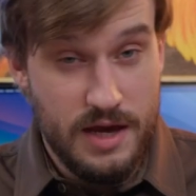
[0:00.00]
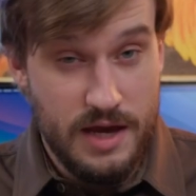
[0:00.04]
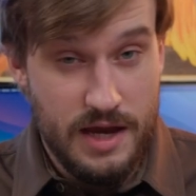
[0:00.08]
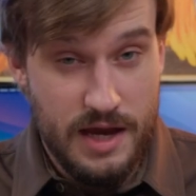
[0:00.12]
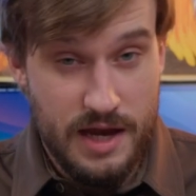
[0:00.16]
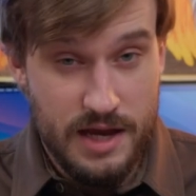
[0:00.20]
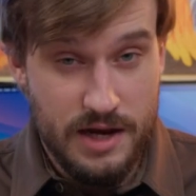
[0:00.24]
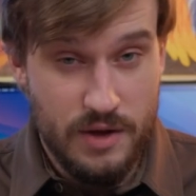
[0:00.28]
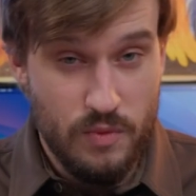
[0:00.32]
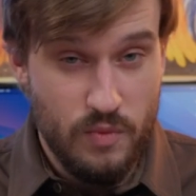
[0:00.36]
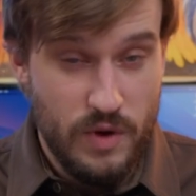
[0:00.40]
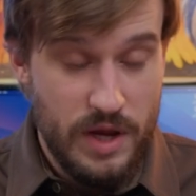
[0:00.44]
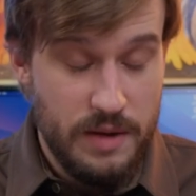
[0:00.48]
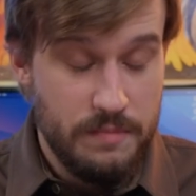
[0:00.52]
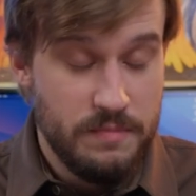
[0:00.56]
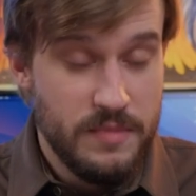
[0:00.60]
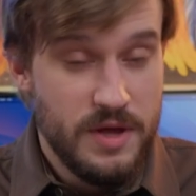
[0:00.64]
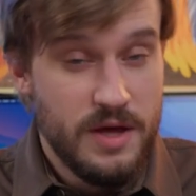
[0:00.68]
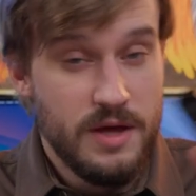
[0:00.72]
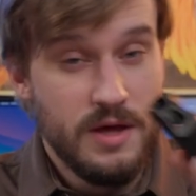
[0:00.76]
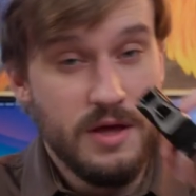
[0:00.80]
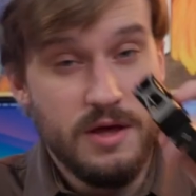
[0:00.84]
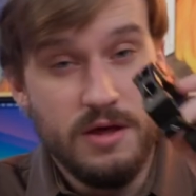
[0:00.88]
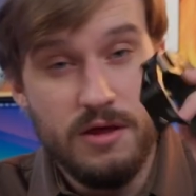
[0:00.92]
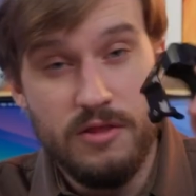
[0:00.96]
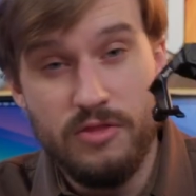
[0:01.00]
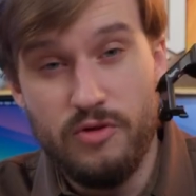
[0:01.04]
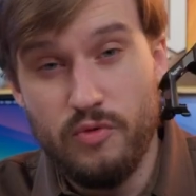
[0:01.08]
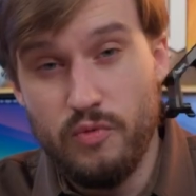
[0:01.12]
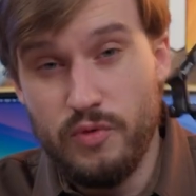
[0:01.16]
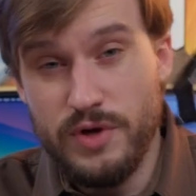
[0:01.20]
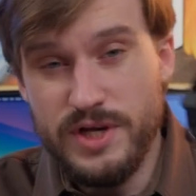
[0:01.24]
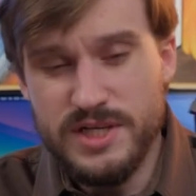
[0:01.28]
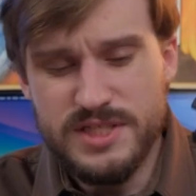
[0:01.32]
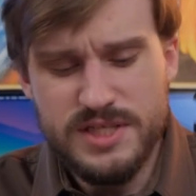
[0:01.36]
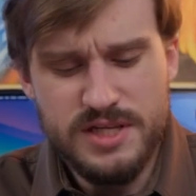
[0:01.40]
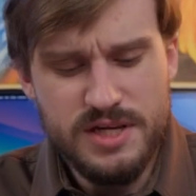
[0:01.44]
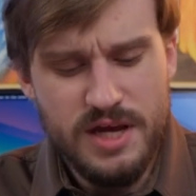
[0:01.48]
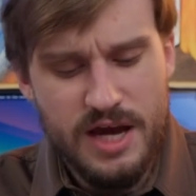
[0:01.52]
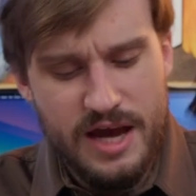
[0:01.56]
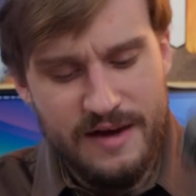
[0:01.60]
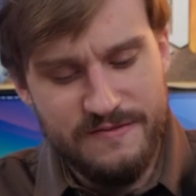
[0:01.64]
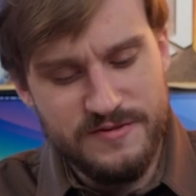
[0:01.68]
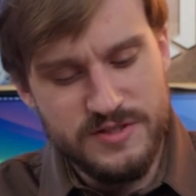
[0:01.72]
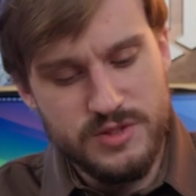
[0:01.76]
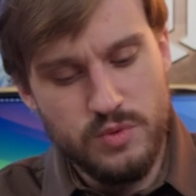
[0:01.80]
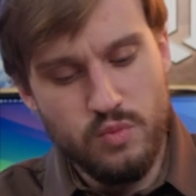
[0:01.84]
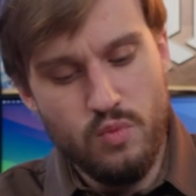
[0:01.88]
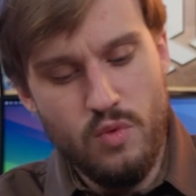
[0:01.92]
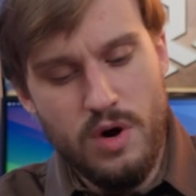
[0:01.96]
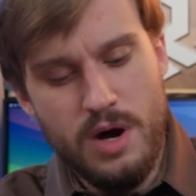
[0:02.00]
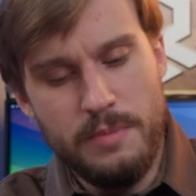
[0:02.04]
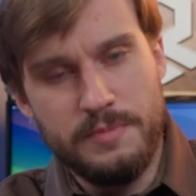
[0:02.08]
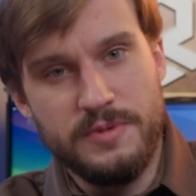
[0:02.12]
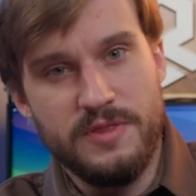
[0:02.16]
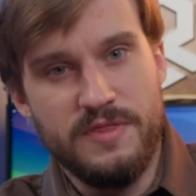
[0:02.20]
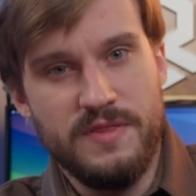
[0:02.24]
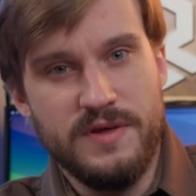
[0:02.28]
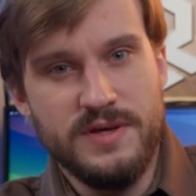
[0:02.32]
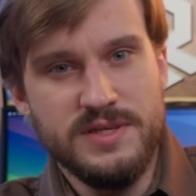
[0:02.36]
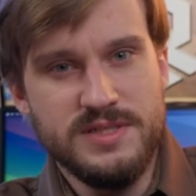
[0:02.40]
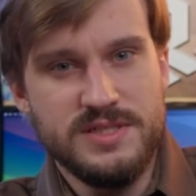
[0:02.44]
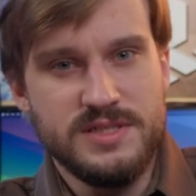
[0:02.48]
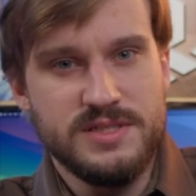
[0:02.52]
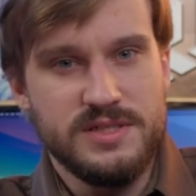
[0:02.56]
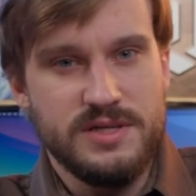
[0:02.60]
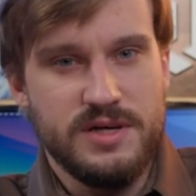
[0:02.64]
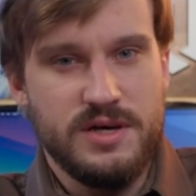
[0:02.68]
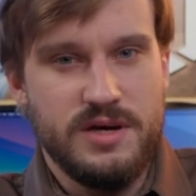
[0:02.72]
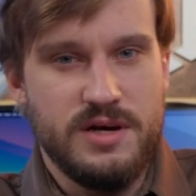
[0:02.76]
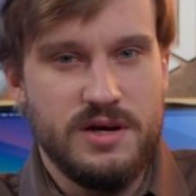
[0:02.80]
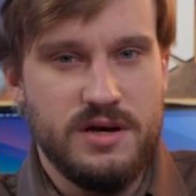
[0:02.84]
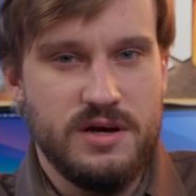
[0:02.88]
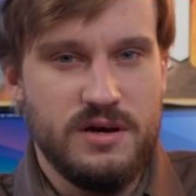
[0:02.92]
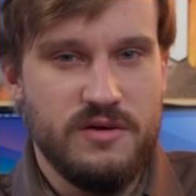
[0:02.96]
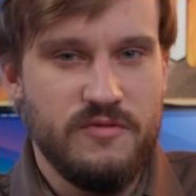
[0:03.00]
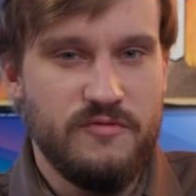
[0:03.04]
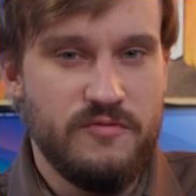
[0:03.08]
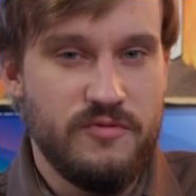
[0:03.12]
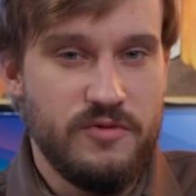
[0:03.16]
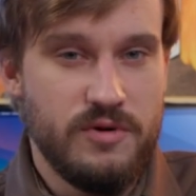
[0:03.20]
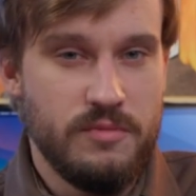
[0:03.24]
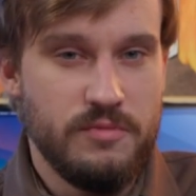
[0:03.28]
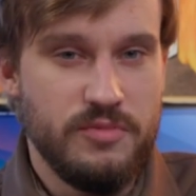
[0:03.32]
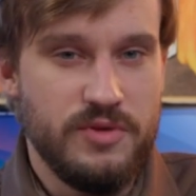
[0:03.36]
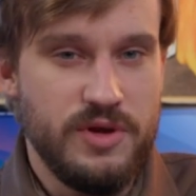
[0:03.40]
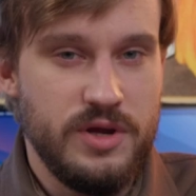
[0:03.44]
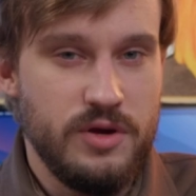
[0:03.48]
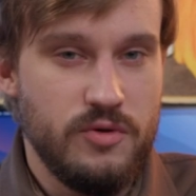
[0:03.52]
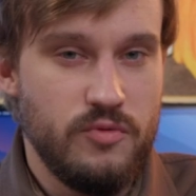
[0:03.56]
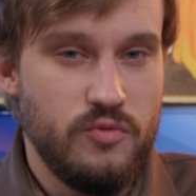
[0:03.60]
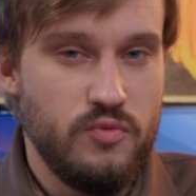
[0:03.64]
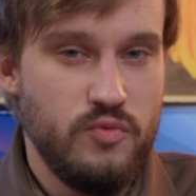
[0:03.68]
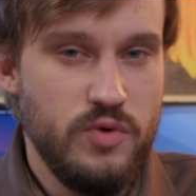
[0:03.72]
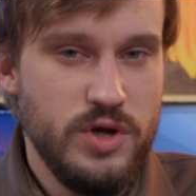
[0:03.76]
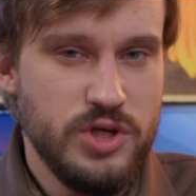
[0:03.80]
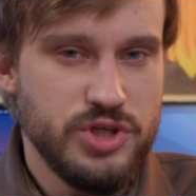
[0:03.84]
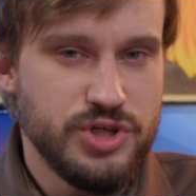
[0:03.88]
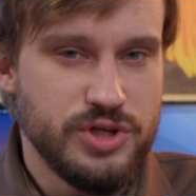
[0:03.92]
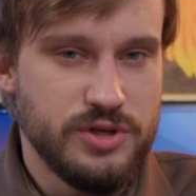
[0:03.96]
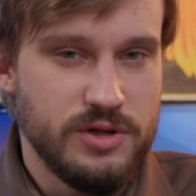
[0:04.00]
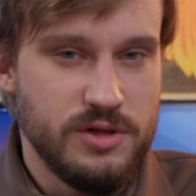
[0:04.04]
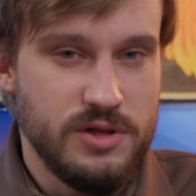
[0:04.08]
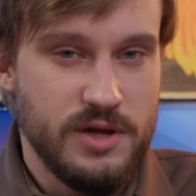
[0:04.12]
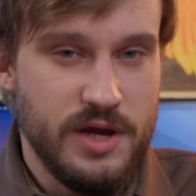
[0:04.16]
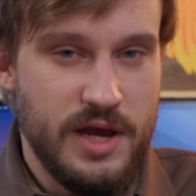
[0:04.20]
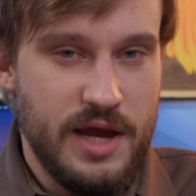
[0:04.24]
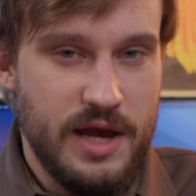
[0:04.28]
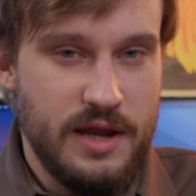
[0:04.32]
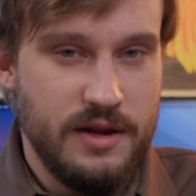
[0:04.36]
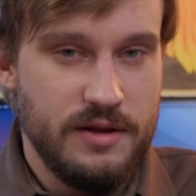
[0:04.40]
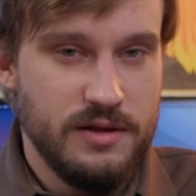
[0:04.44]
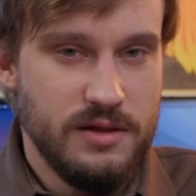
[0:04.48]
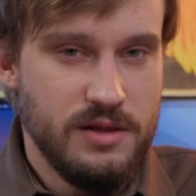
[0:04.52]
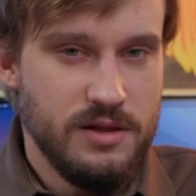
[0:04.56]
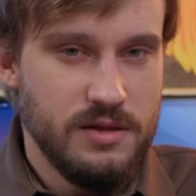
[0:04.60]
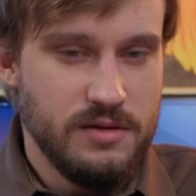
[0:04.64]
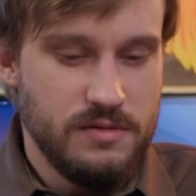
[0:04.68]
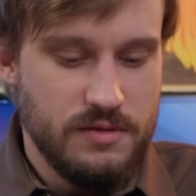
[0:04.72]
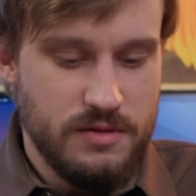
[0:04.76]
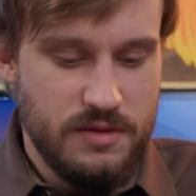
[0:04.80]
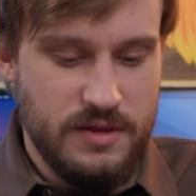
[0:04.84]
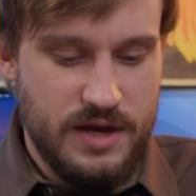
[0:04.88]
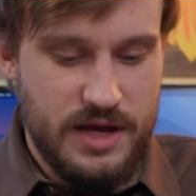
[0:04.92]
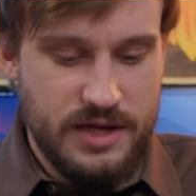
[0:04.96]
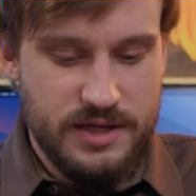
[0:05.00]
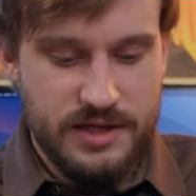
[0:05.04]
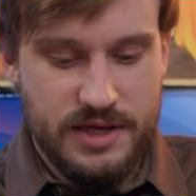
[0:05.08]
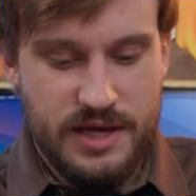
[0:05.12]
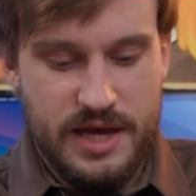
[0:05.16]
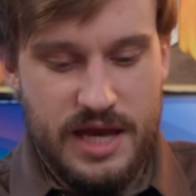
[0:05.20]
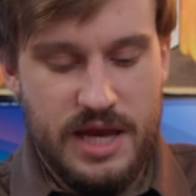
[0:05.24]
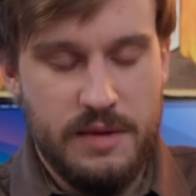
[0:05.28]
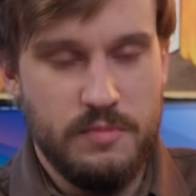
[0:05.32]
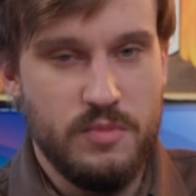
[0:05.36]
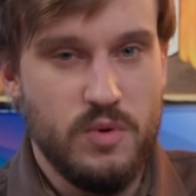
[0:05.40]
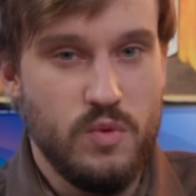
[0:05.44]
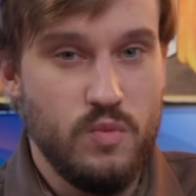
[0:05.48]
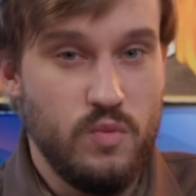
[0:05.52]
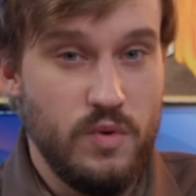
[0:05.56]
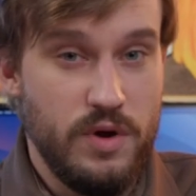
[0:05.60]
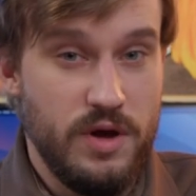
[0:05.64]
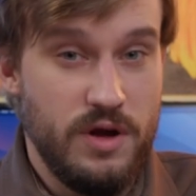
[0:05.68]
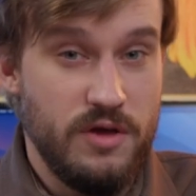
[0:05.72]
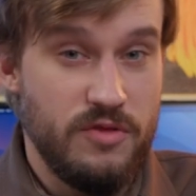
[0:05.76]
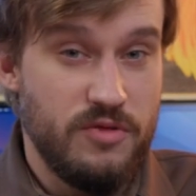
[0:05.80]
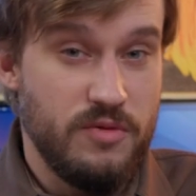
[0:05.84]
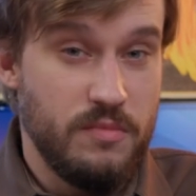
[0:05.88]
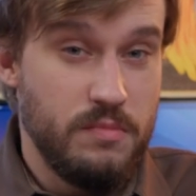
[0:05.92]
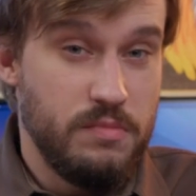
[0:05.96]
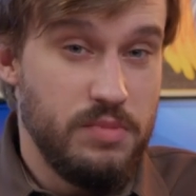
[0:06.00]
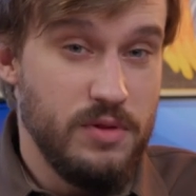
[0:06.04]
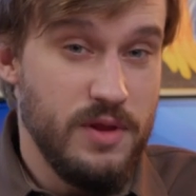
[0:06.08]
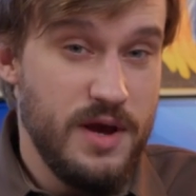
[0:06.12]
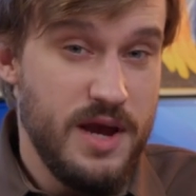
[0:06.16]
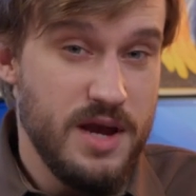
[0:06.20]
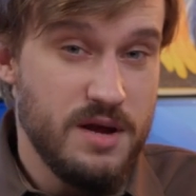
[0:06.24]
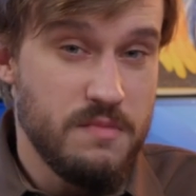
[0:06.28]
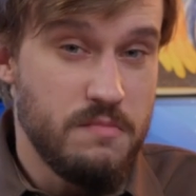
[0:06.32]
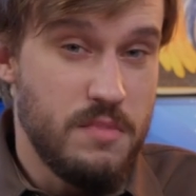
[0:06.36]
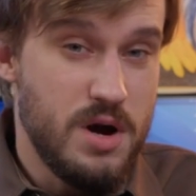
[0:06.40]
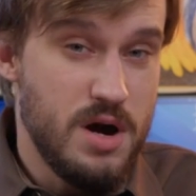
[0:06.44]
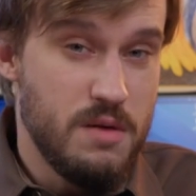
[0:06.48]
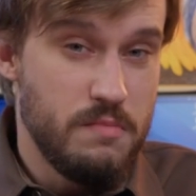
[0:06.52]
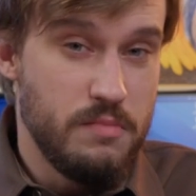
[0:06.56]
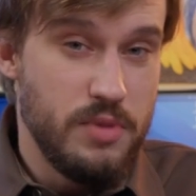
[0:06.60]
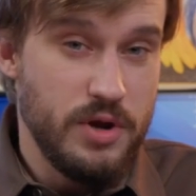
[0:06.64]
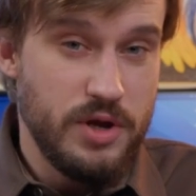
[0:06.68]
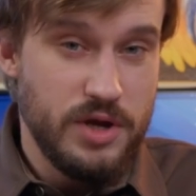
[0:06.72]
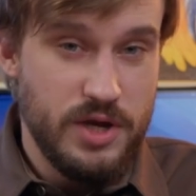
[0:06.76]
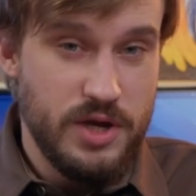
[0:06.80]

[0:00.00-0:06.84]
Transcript: Anyway, the reason I've swapped this from the original handle that came with Black Mamba